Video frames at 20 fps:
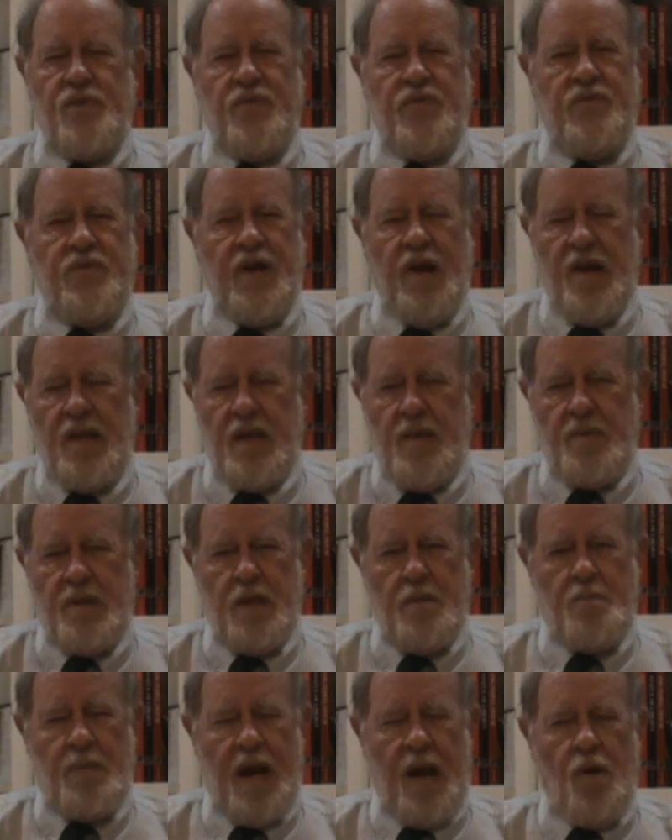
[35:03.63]
very
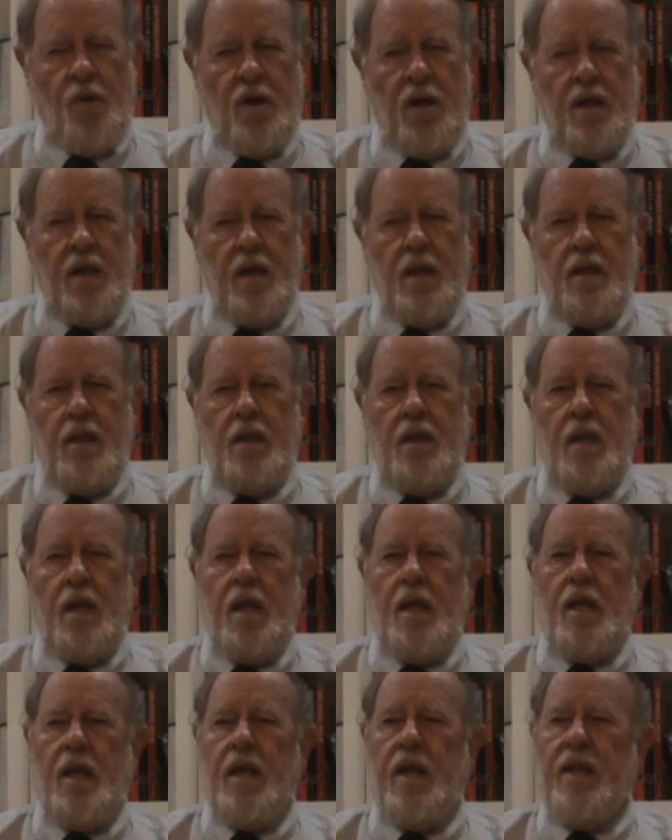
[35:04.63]
limited power.
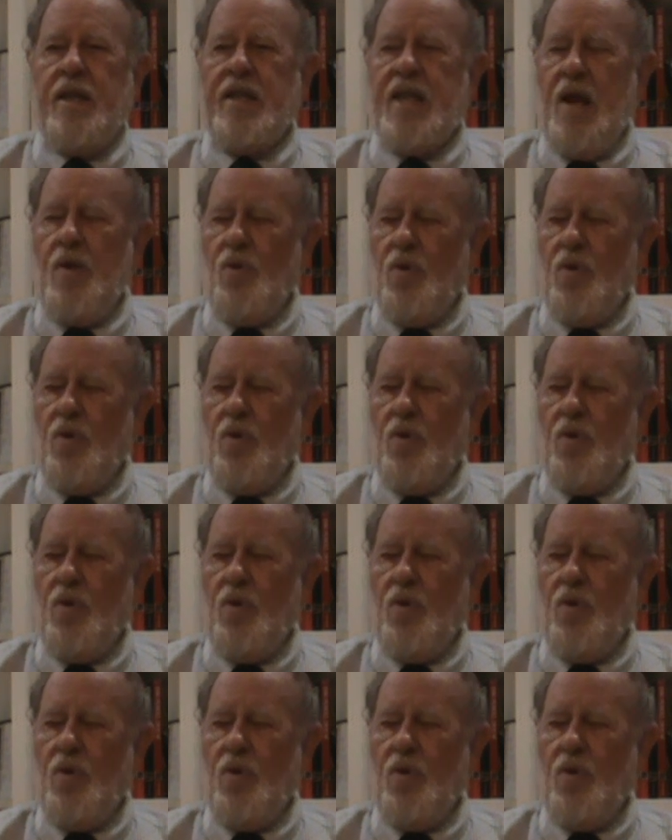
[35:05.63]
They